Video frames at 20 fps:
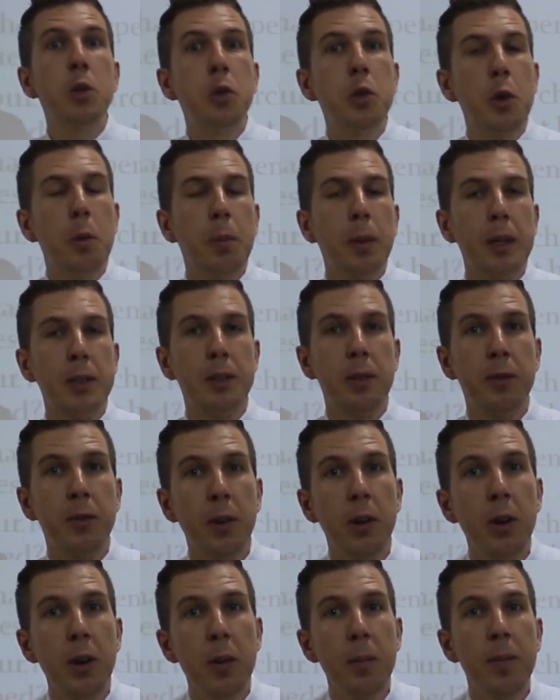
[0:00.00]
to plus a
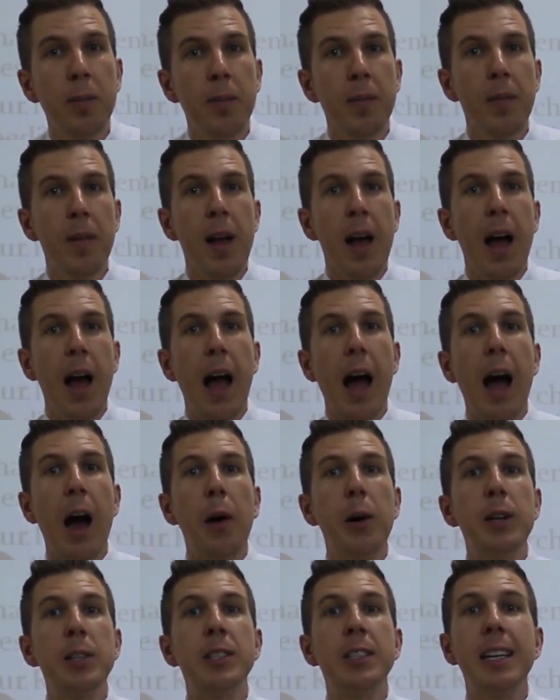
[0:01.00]
verb,
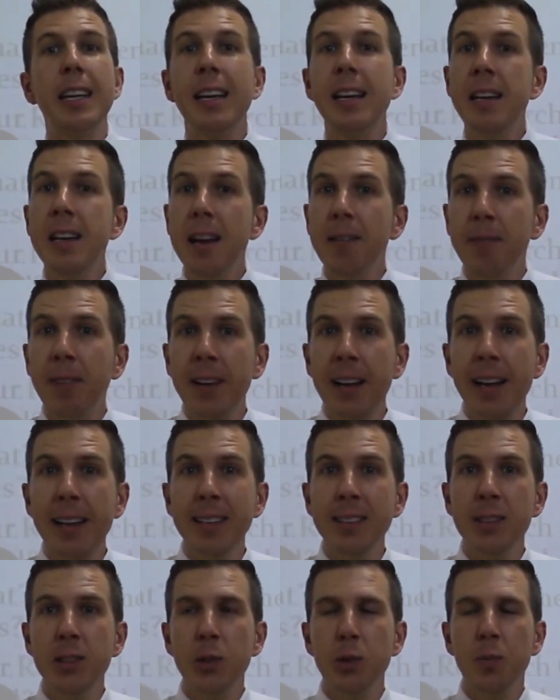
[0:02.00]
our
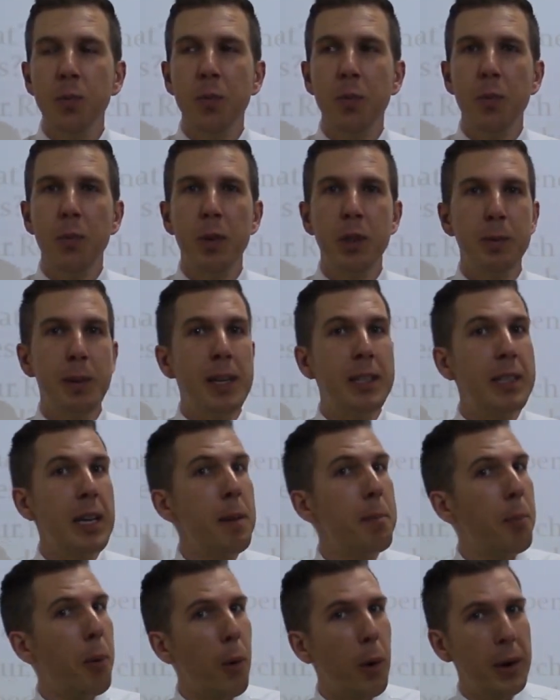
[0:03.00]
significance, which means
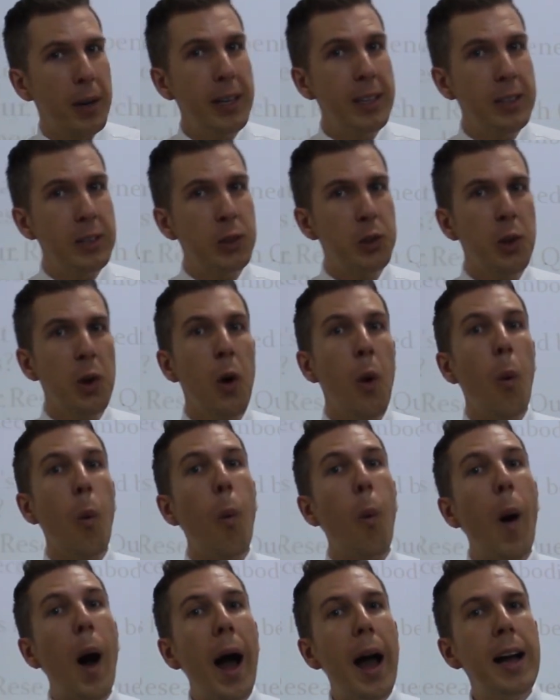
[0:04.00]
importance.
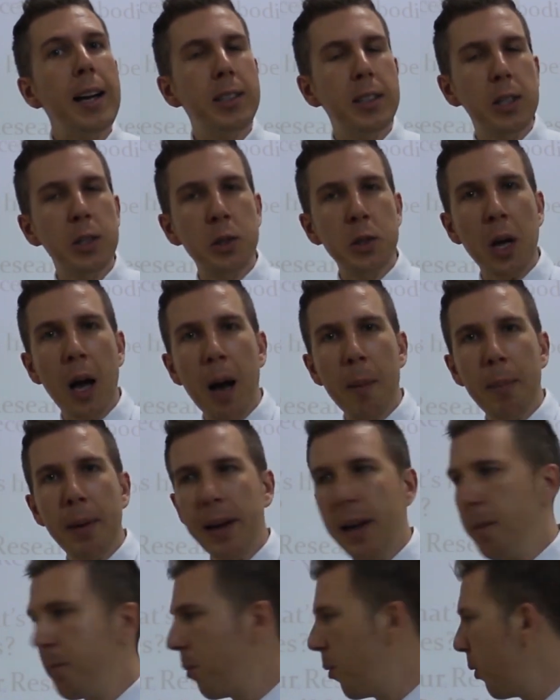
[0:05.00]
Why is this topic
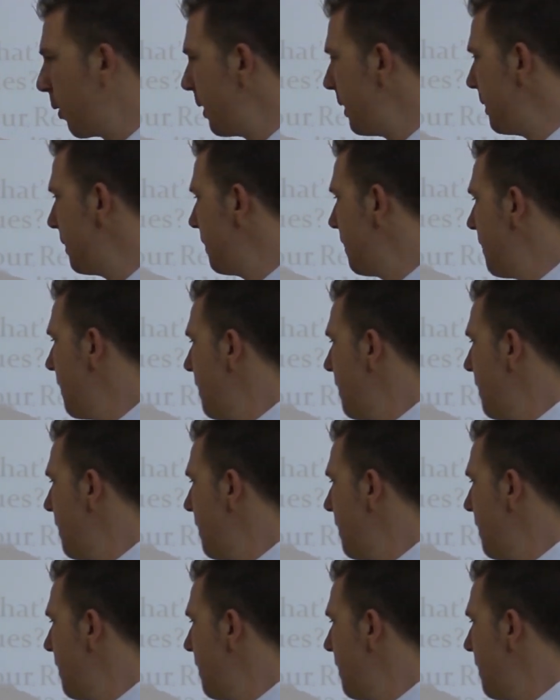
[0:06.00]
important?